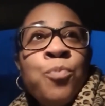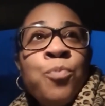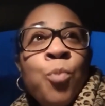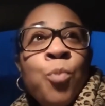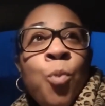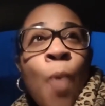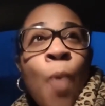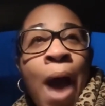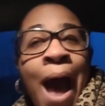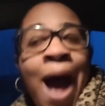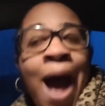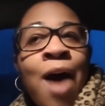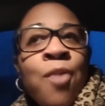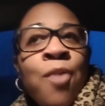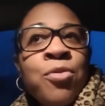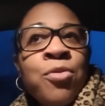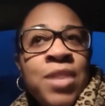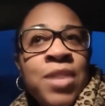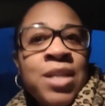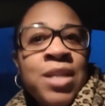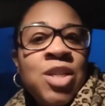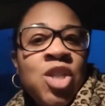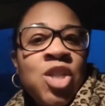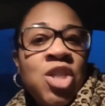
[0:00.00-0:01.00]
How
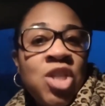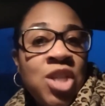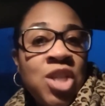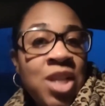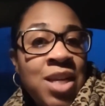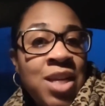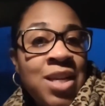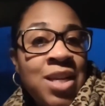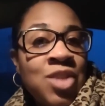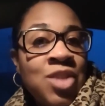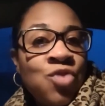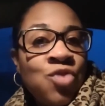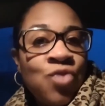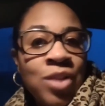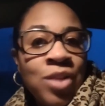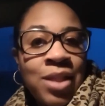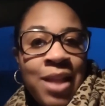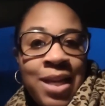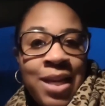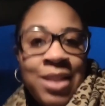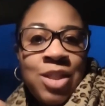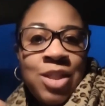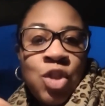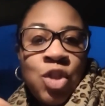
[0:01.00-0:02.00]
this genius
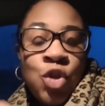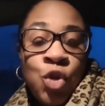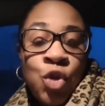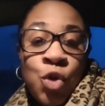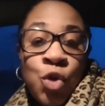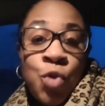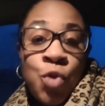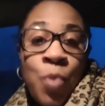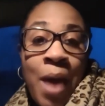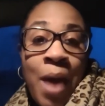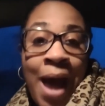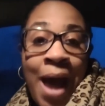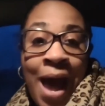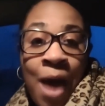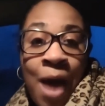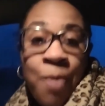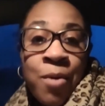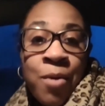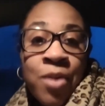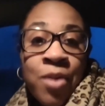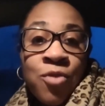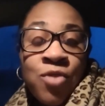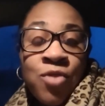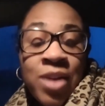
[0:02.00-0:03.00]
relates to
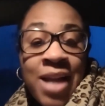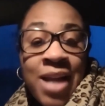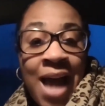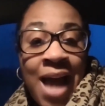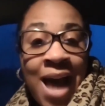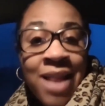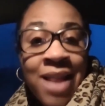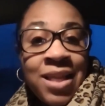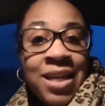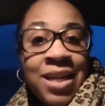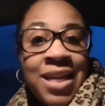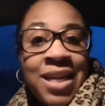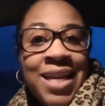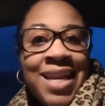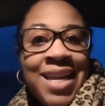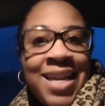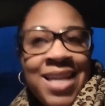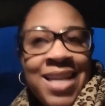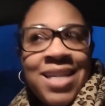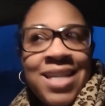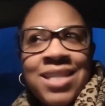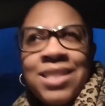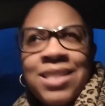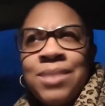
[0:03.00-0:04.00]
our reality
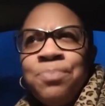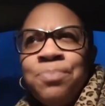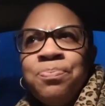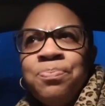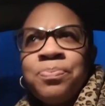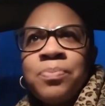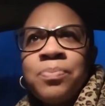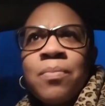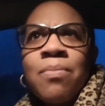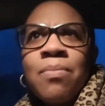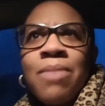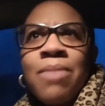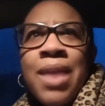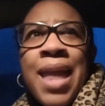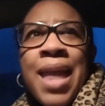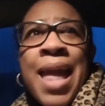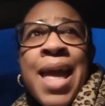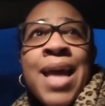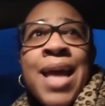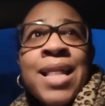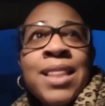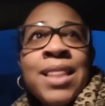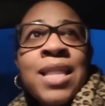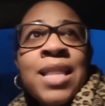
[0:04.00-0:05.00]
is,
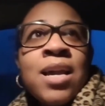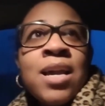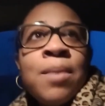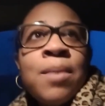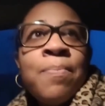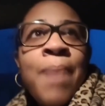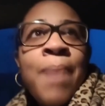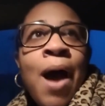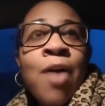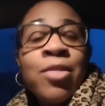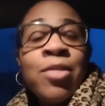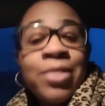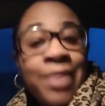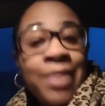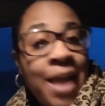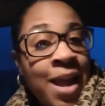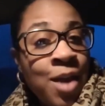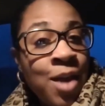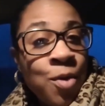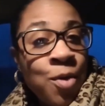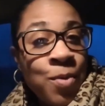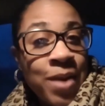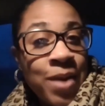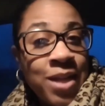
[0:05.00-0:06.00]
think about
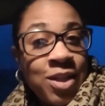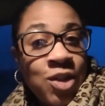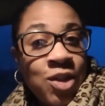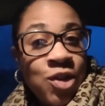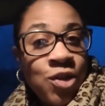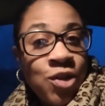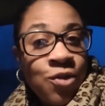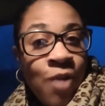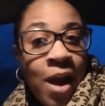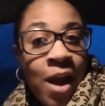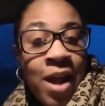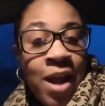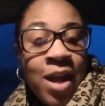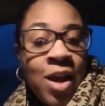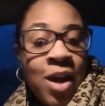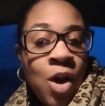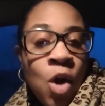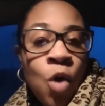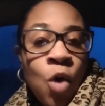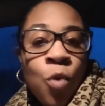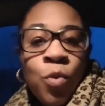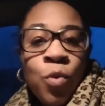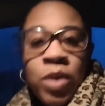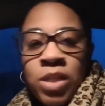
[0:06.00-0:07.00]
language, right?
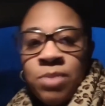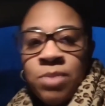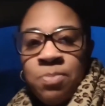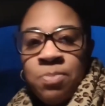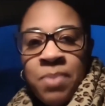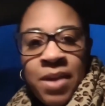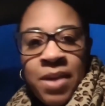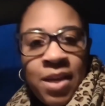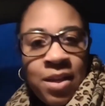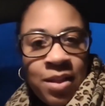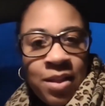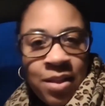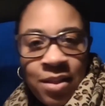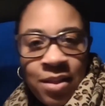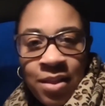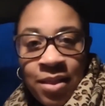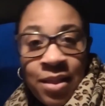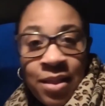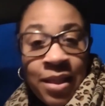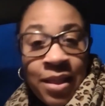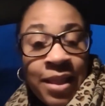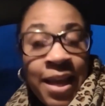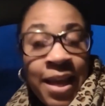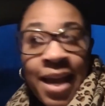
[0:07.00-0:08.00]
We speak
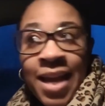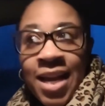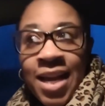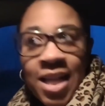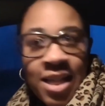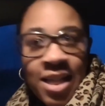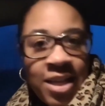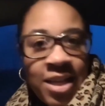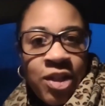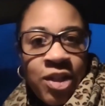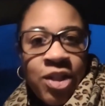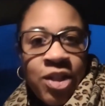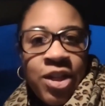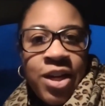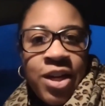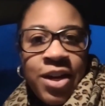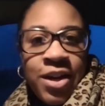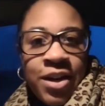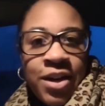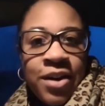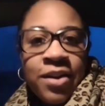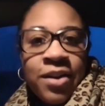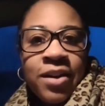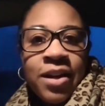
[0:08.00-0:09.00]
English
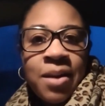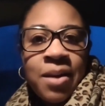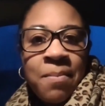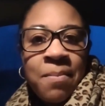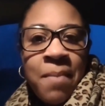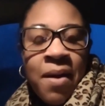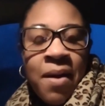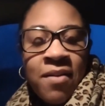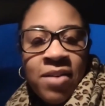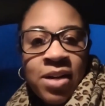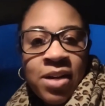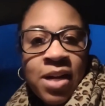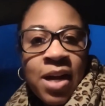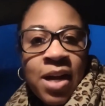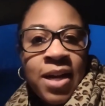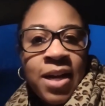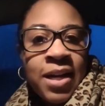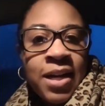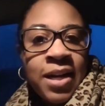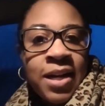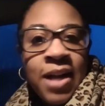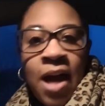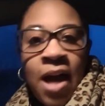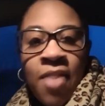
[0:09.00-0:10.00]
here in America and
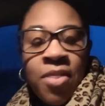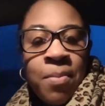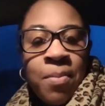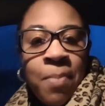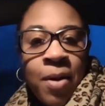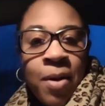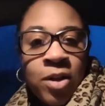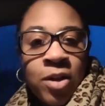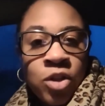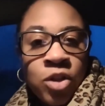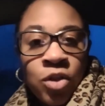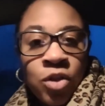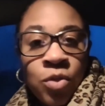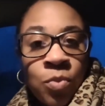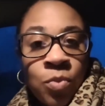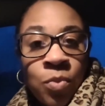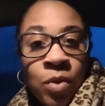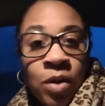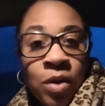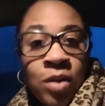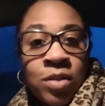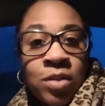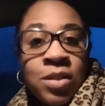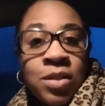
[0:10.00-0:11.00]
in other parts of the
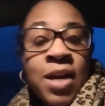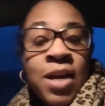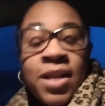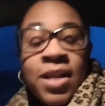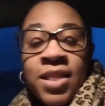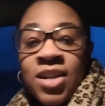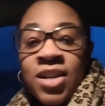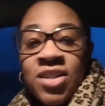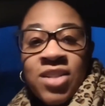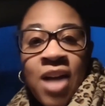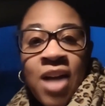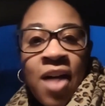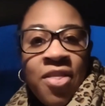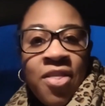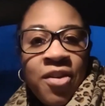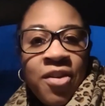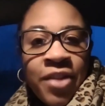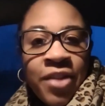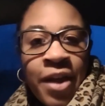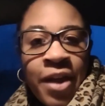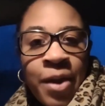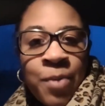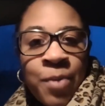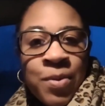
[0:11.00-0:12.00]
world. There's other
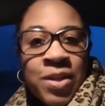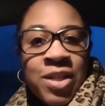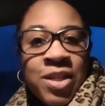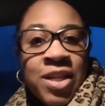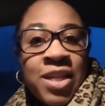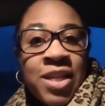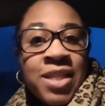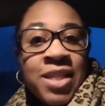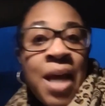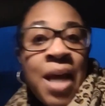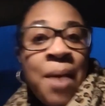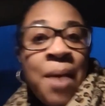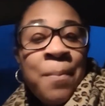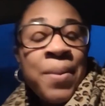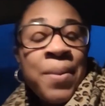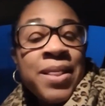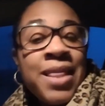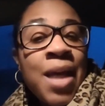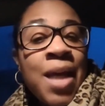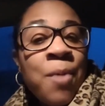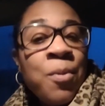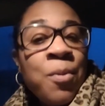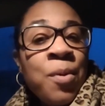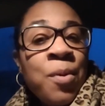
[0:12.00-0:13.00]
languages, but
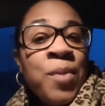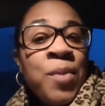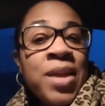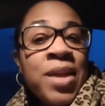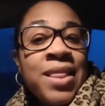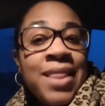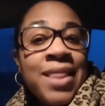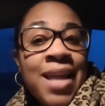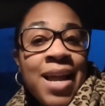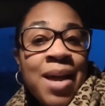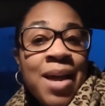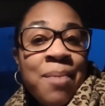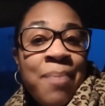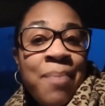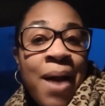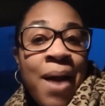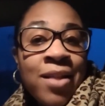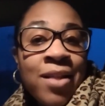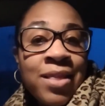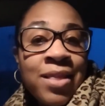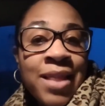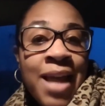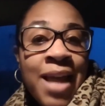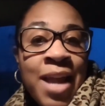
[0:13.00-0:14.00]
then when we think
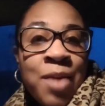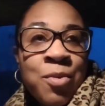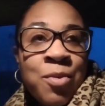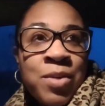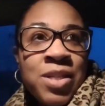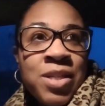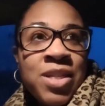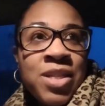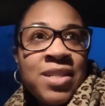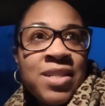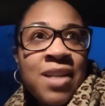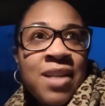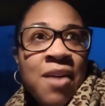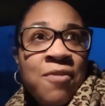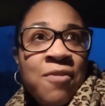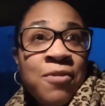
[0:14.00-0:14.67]
about languages of